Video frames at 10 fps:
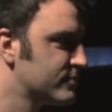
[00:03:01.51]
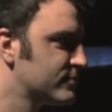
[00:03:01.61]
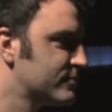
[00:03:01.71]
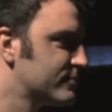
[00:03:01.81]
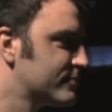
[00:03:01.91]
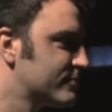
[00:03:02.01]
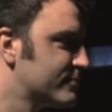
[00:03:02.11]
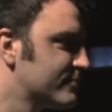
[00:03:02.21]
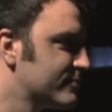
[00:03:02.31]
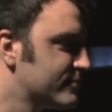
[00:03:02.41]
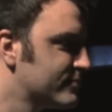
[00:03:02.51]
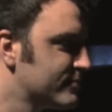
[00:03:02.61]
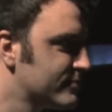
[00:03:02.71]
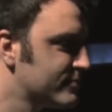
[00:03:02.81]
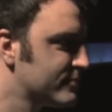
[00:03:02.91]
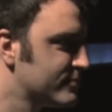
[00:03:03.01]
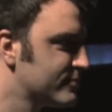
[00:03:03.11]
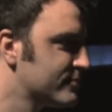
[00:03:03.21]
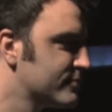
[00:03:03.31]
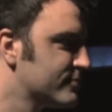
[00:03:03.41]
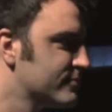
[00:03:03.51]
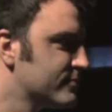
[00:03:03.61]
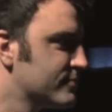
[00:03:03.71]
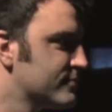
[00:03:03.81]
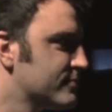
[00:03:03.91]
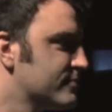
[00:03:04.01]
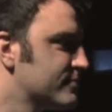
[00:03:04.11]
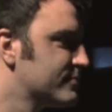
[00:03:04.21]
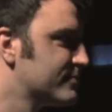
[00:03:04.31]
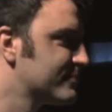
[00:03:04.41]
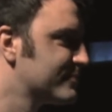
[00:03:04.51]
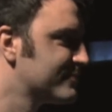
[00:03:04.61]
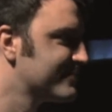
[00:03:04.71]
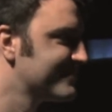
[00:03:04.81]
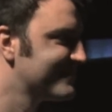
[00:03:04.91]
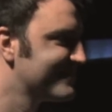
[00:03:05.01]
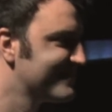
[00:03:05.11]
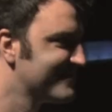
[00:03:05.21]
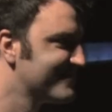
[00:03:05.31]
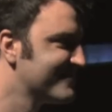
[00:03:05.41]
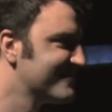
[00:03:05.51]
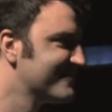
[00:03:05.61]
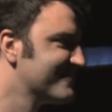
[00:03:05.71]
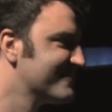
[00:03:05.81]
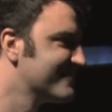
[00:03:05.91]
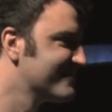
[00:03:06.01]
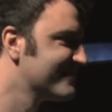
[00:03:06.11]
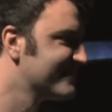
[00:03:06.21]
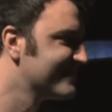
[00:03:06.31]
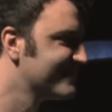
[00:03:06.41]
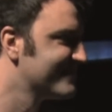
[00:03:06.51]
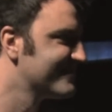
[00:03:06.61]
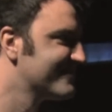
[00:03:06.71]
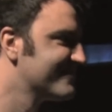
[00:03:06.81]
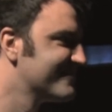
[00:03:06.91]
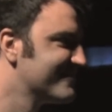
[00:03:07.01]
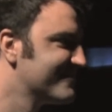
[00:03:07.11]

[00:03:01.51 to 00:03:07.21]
(not speaking)